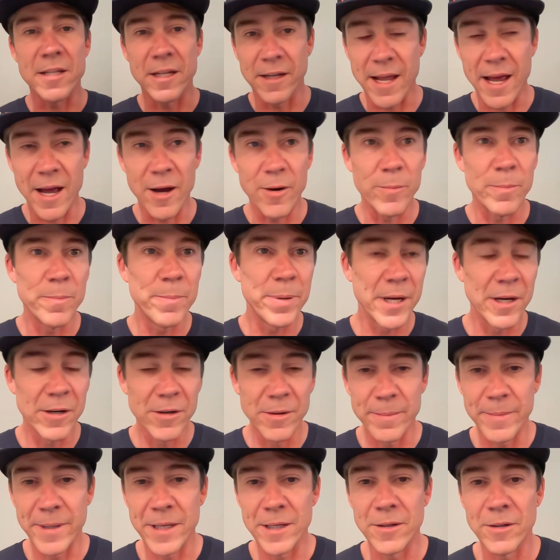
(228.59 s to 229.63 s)
and how
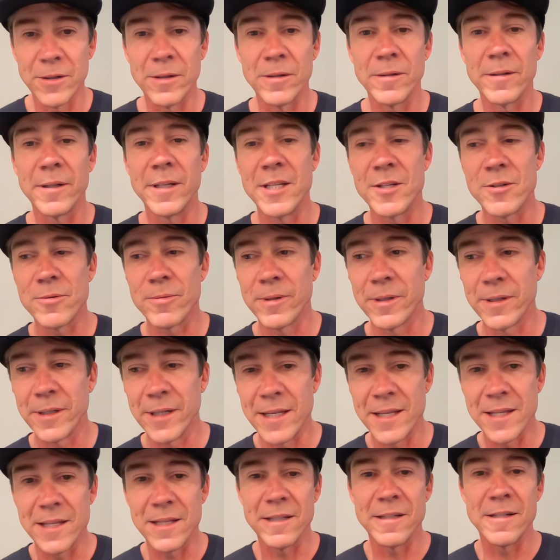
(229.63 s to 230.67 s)
pyramidal is really
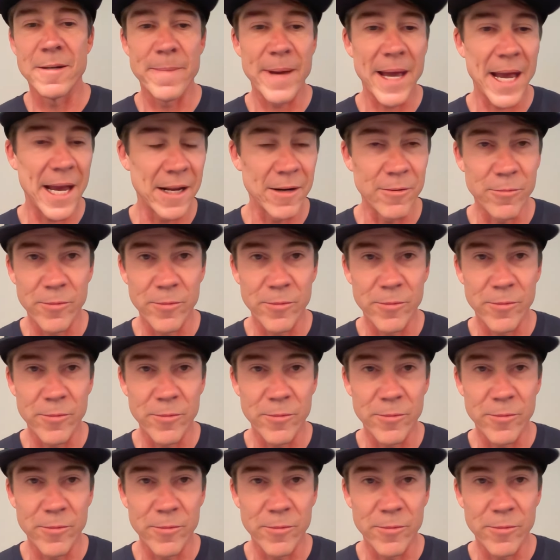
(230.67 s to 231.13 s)
the debate.